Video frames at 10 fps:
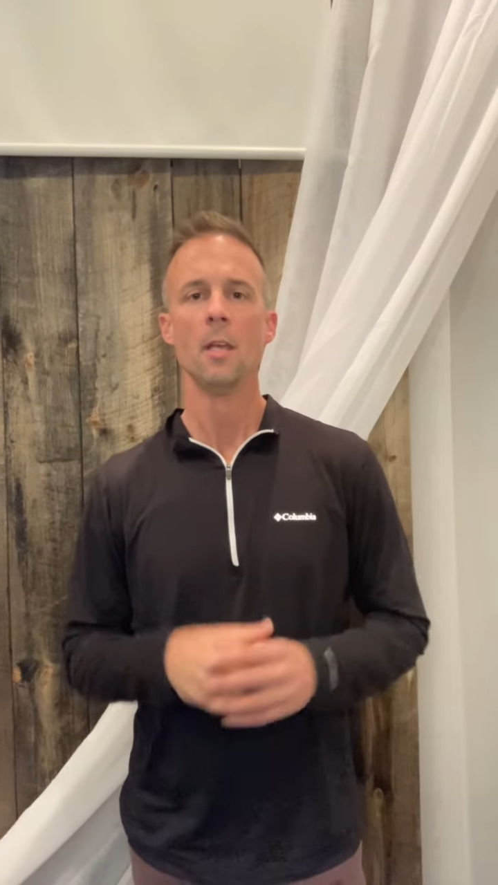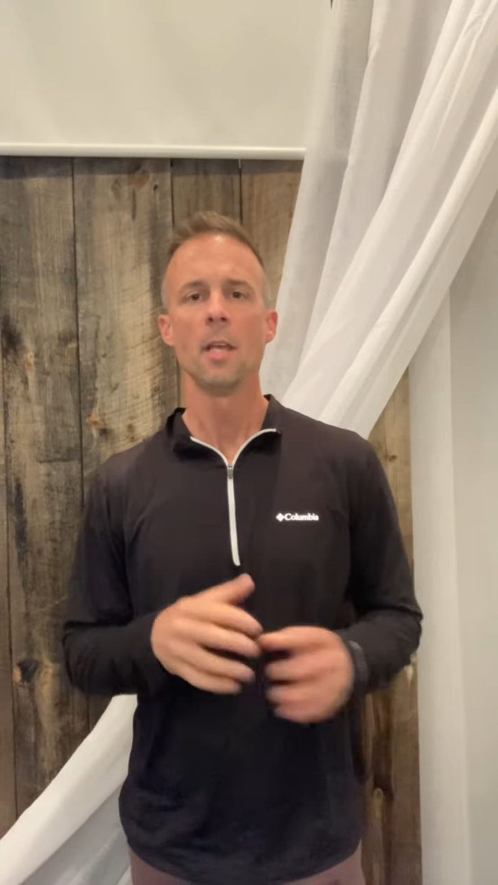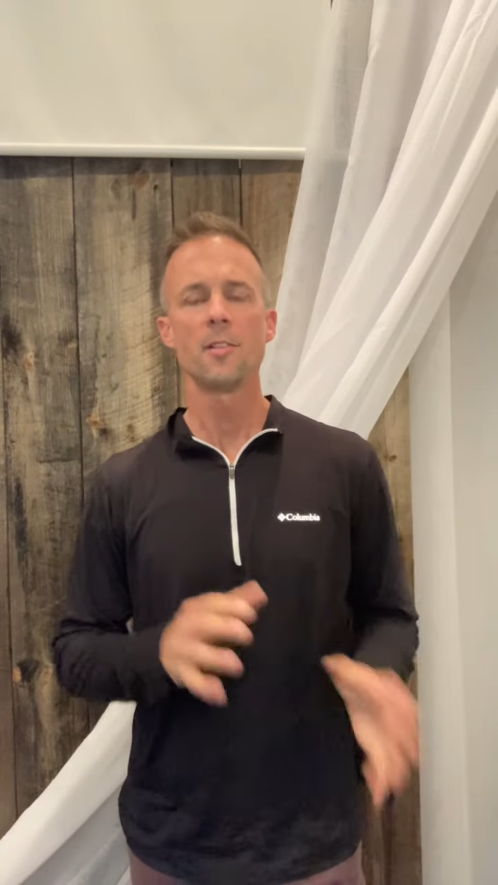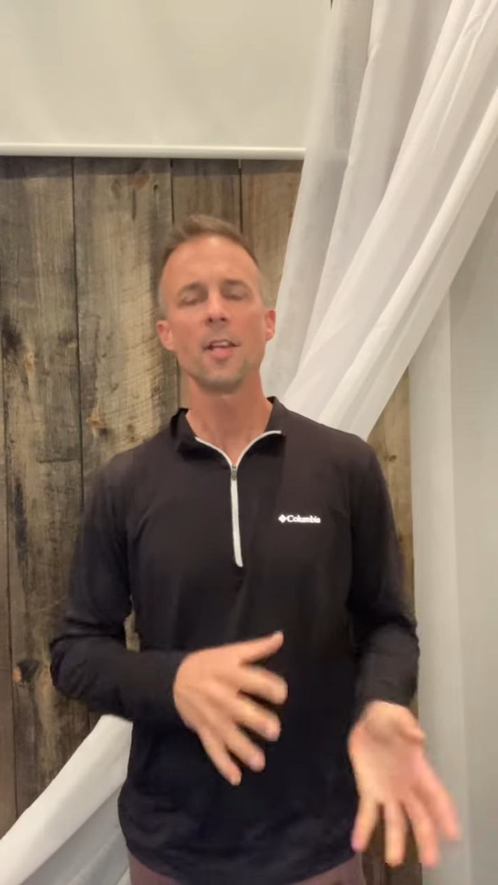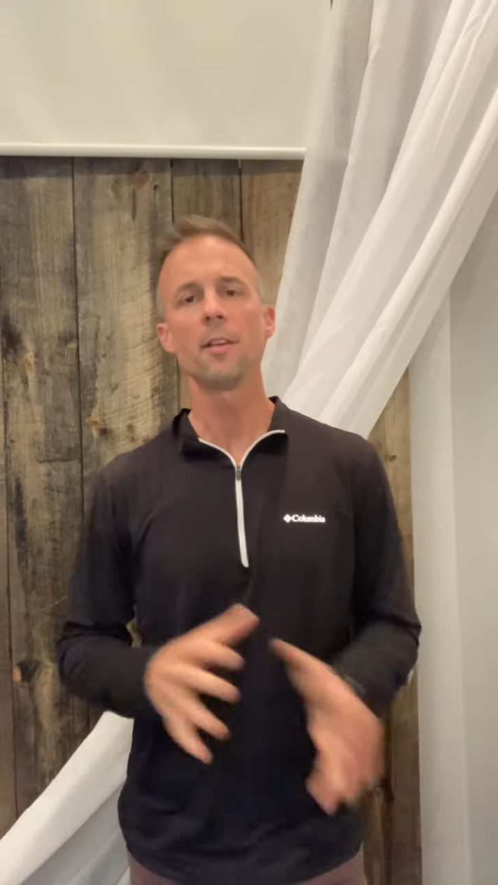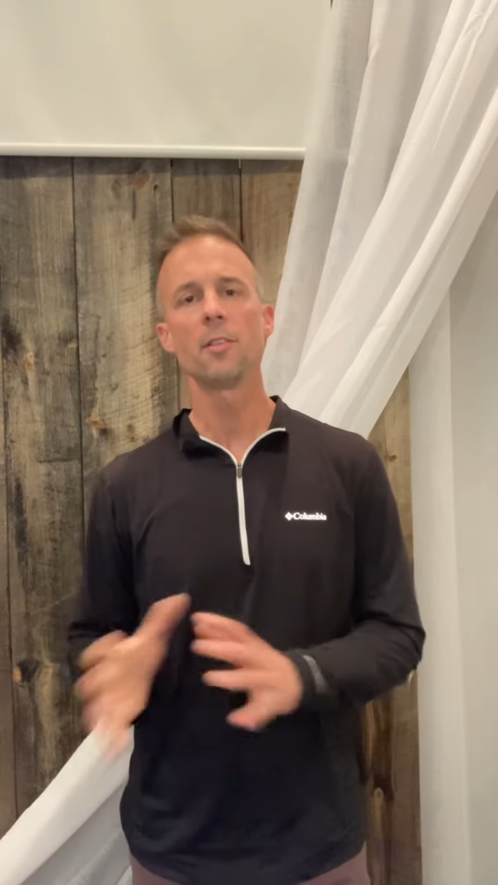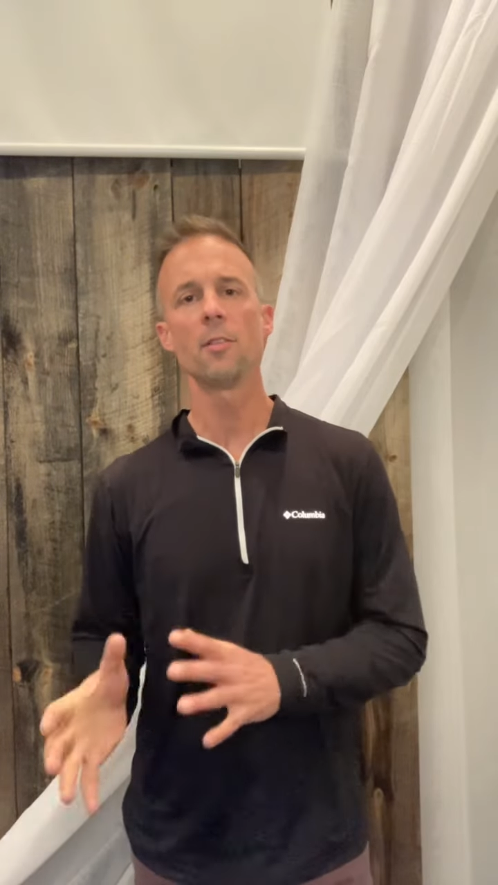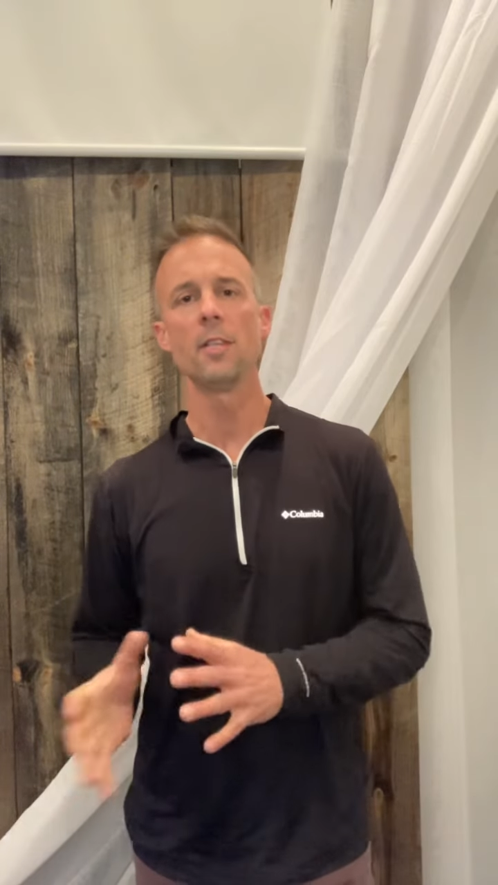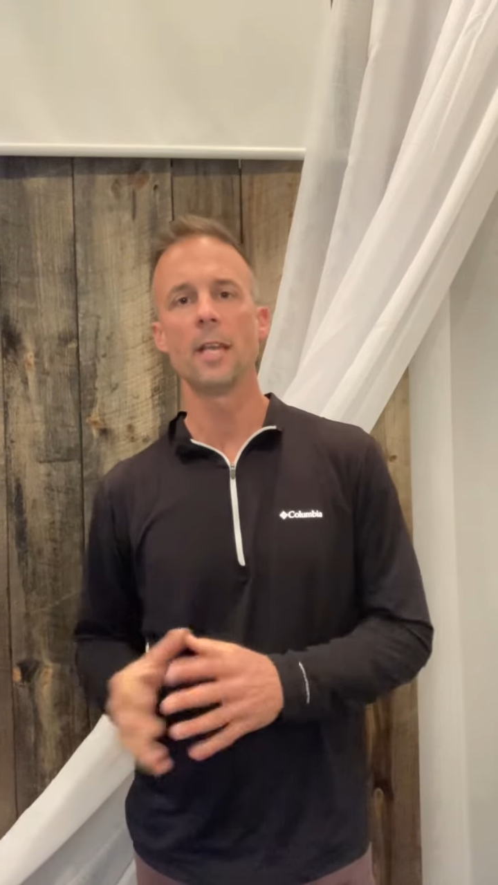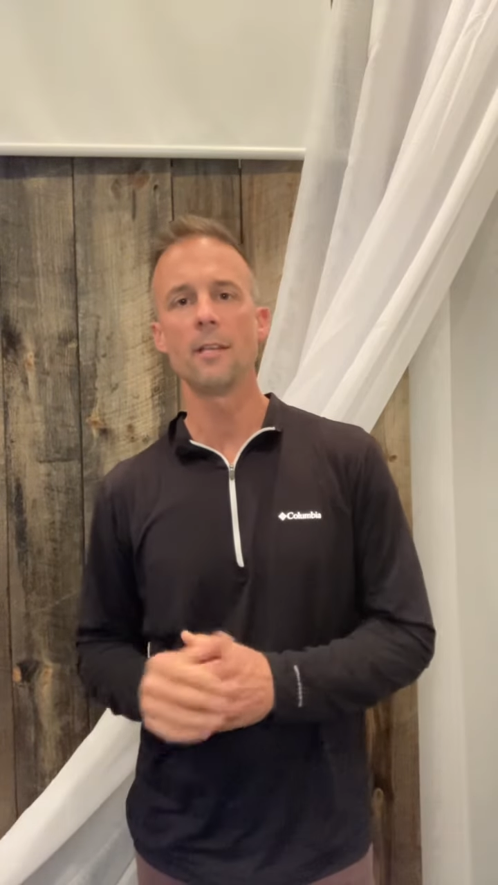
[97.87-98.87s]
It's not until
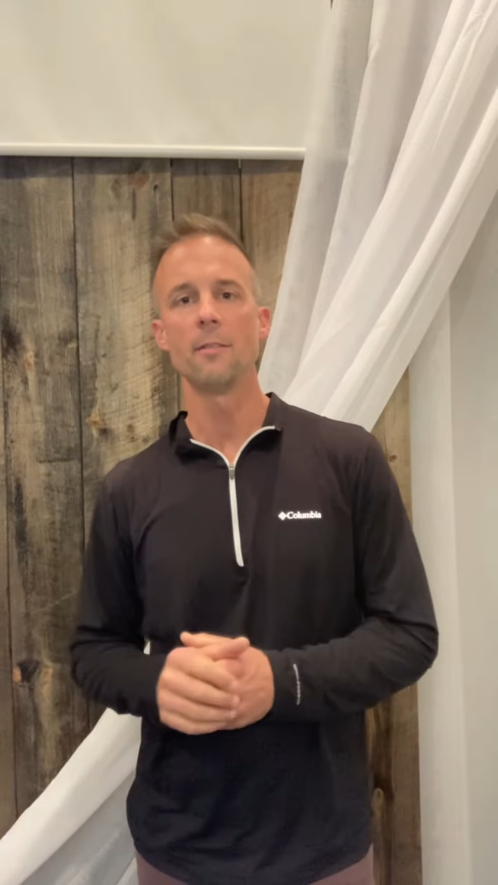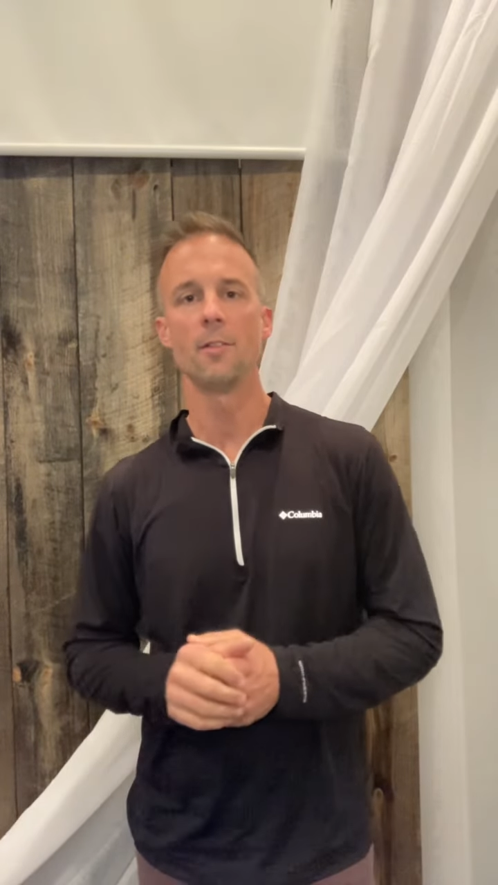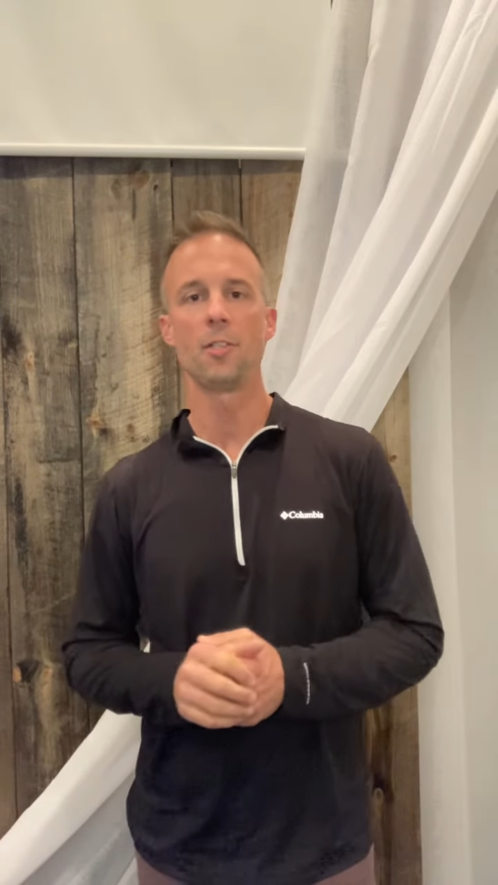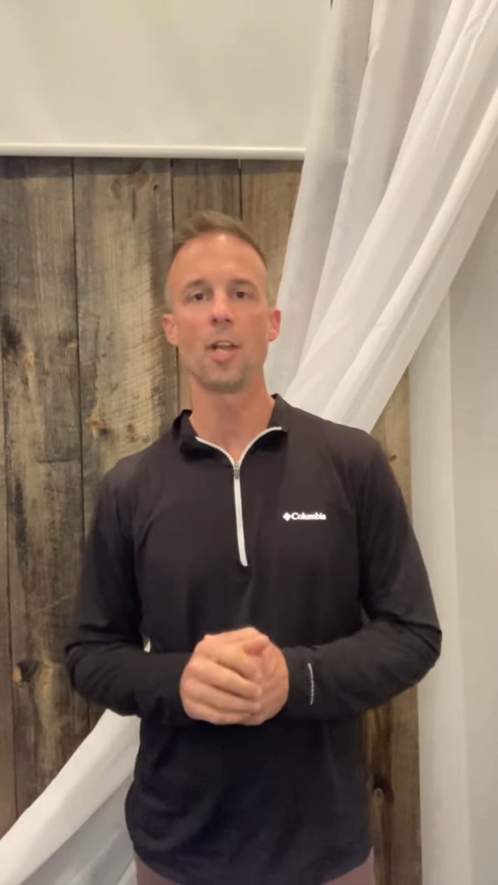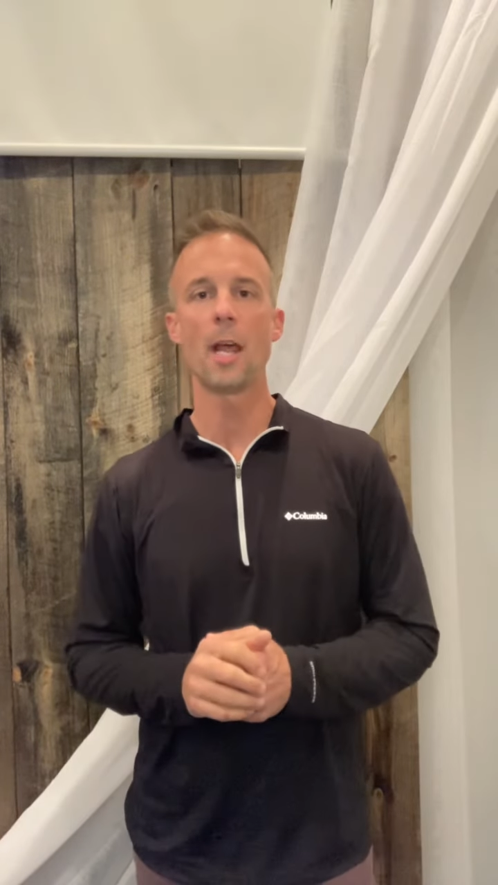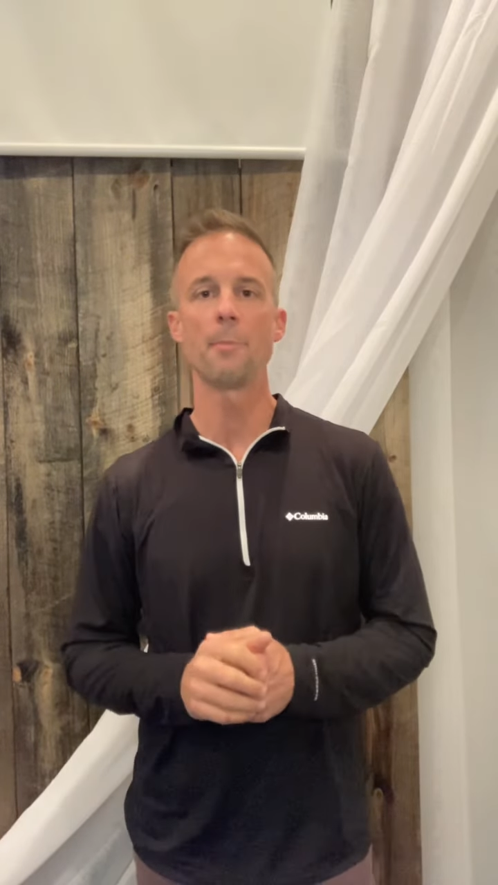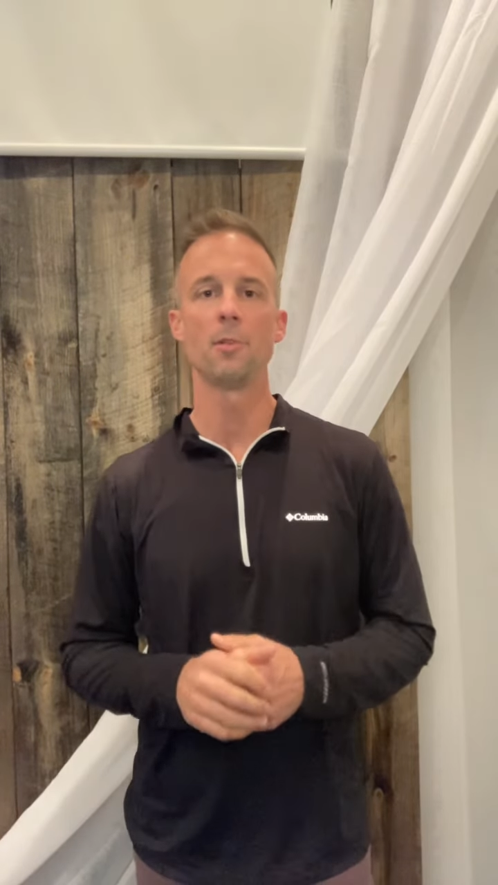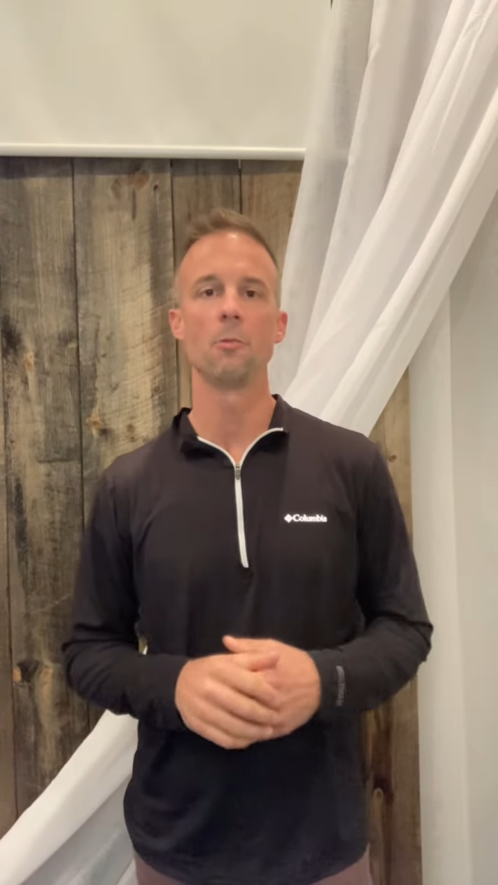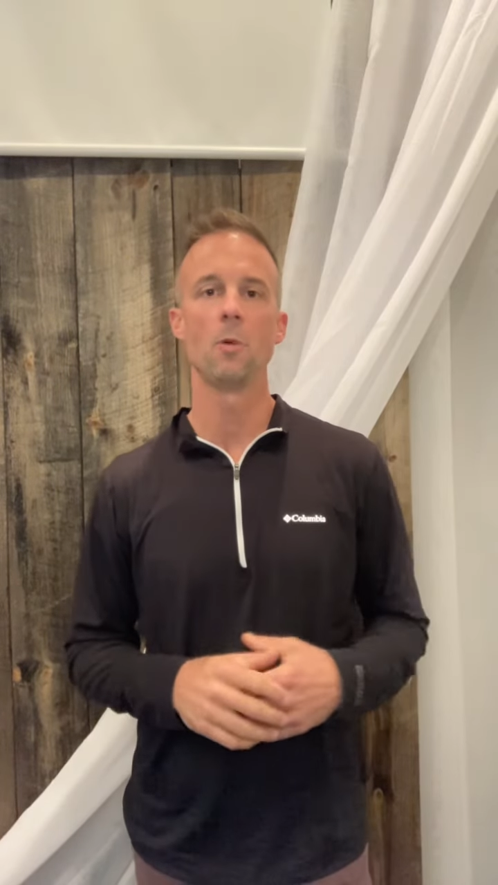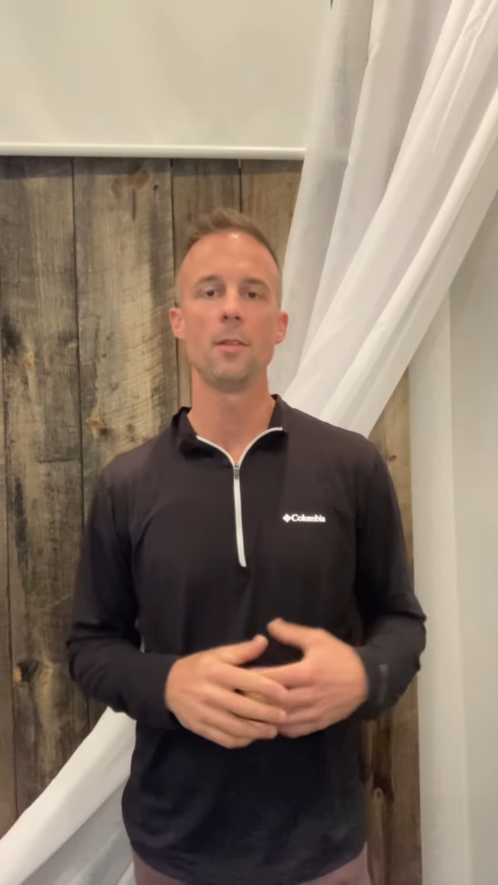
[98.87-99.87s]
the end of the
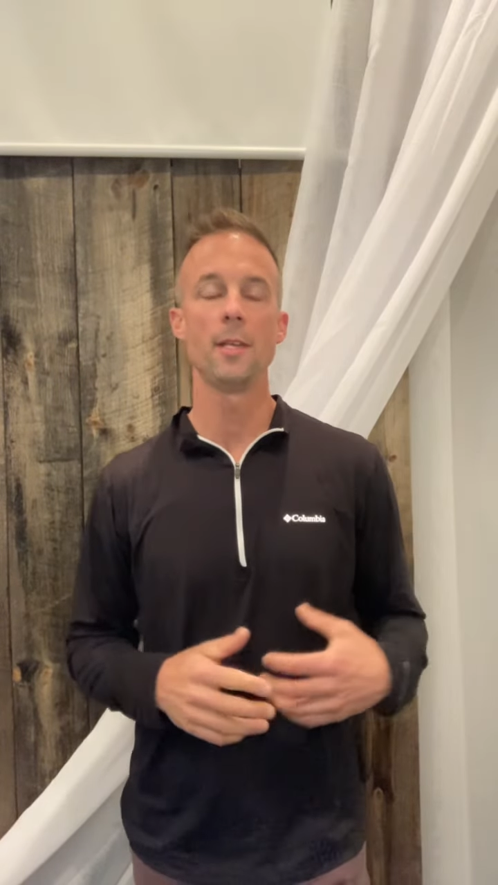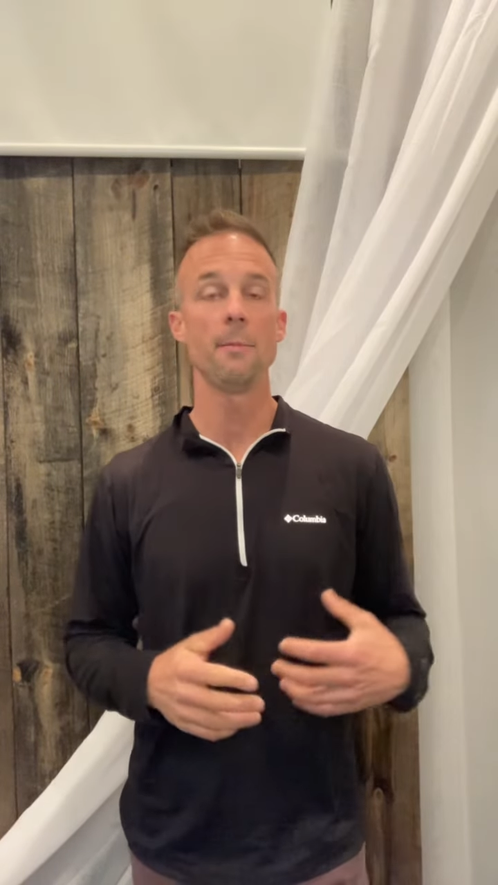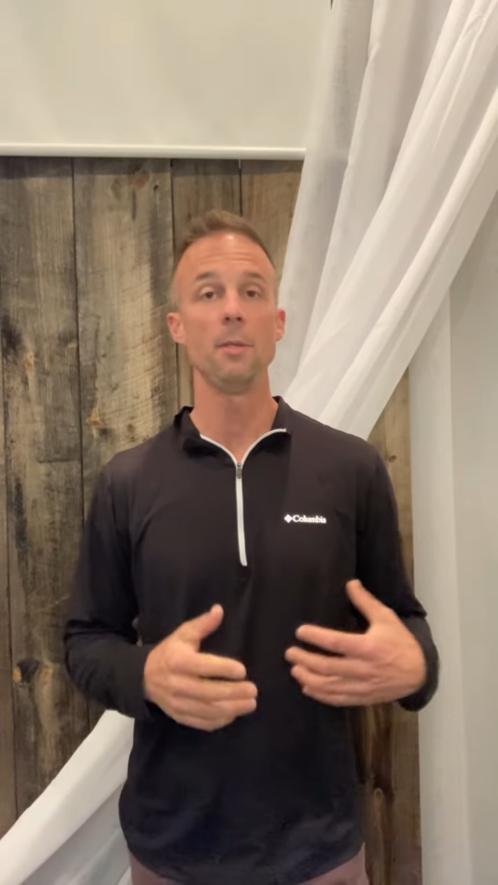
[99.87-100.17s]
chapter when they